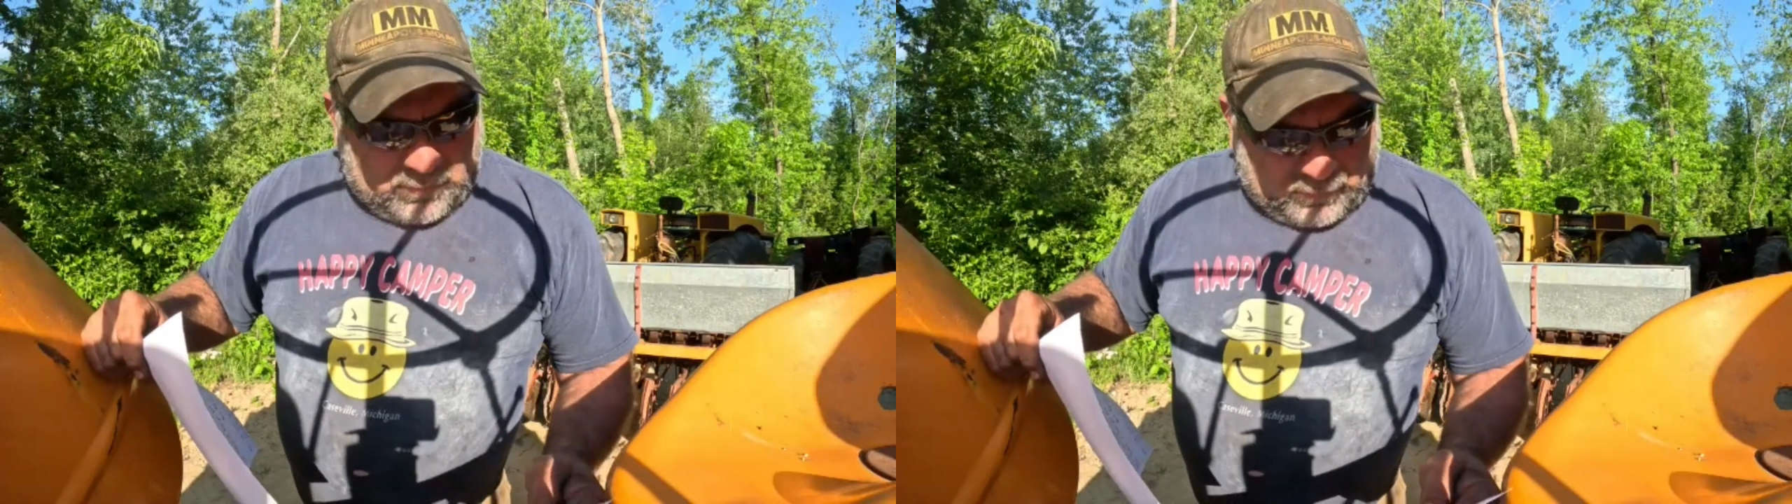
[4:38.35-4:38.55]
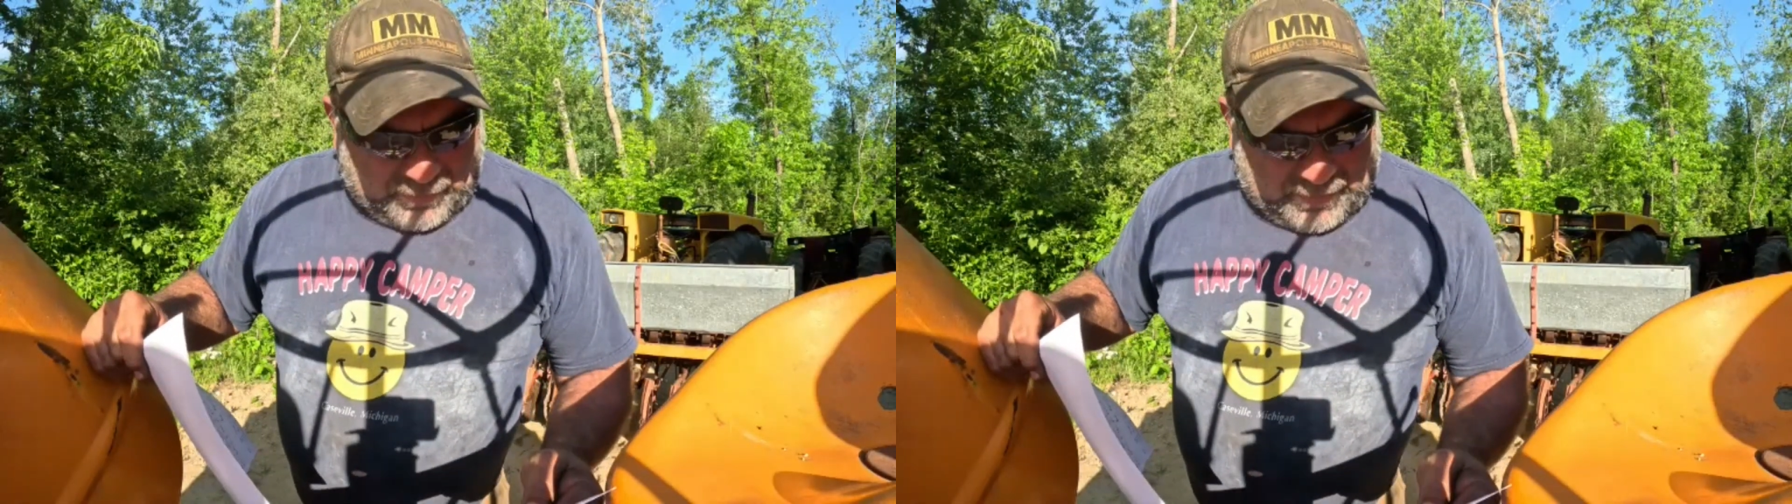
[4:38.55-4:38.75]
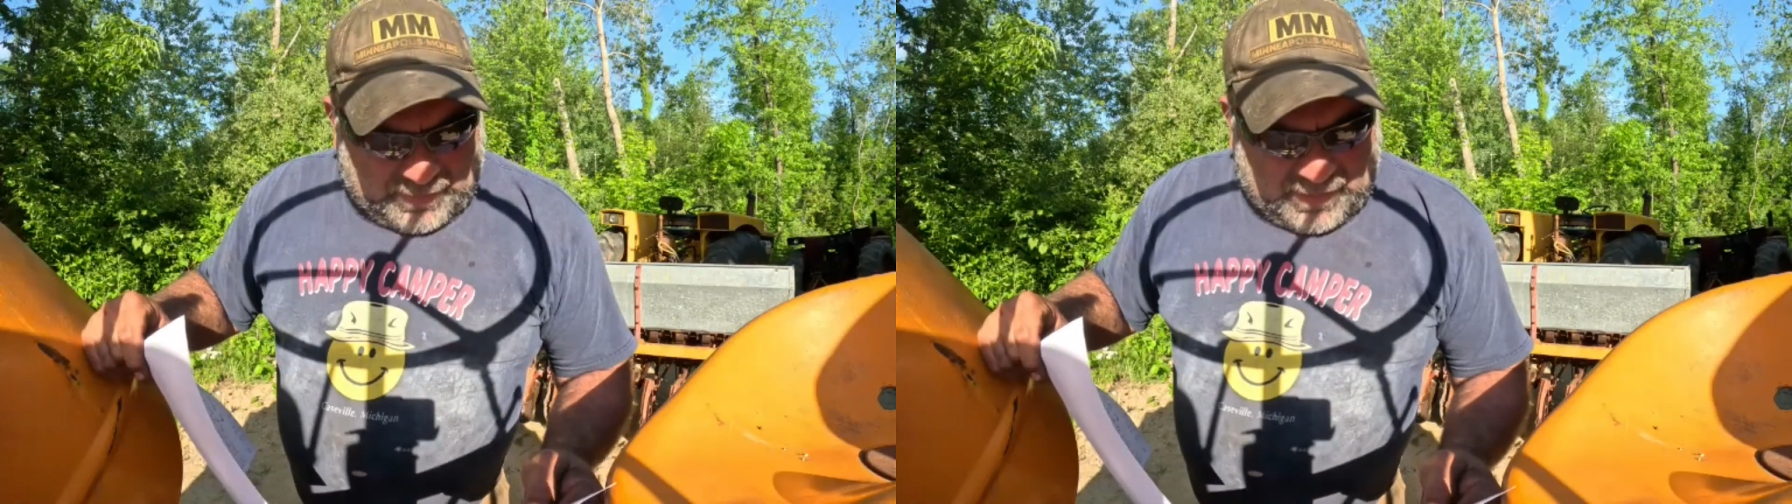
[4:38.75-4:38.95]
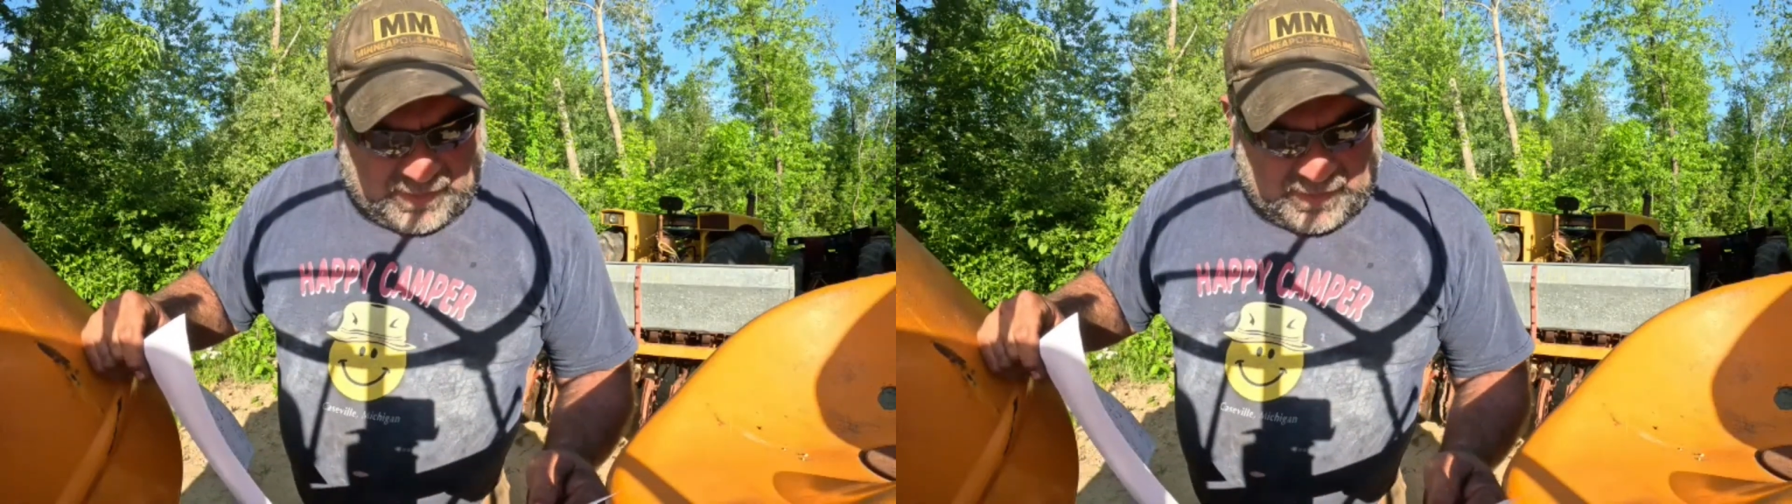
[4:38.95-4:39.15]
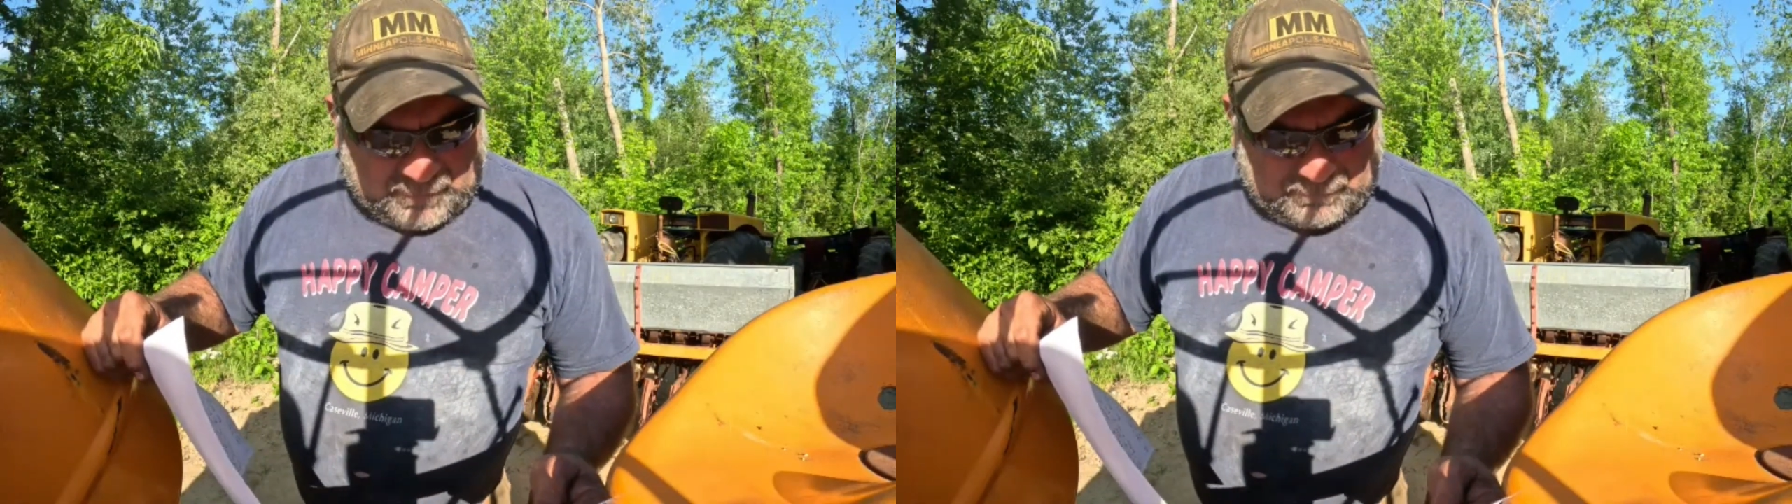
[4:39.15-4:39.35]

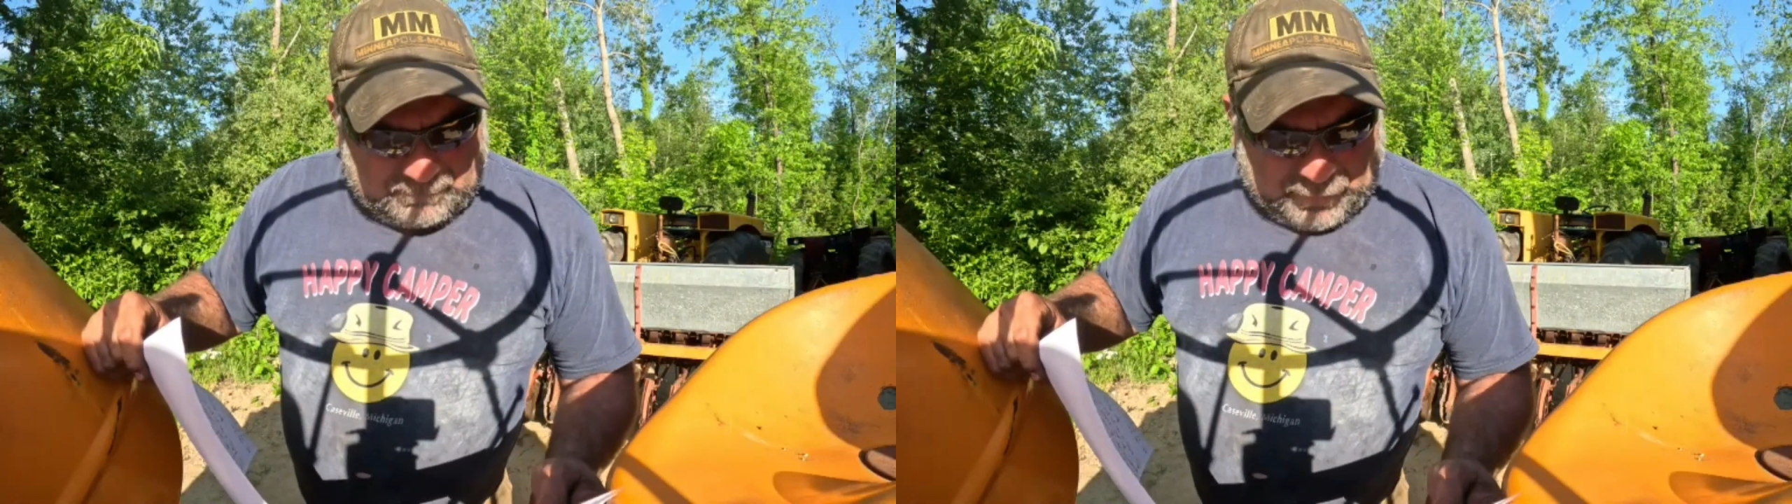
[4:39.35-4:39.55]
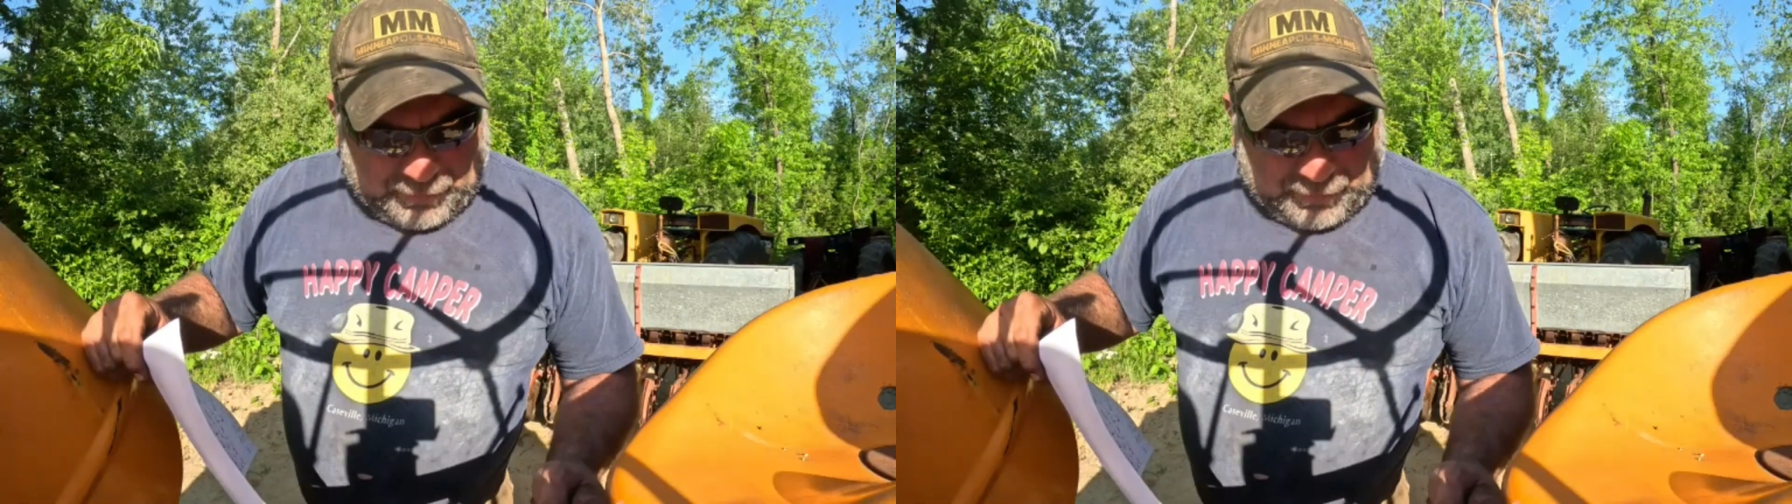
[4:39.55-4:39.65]
Workingham,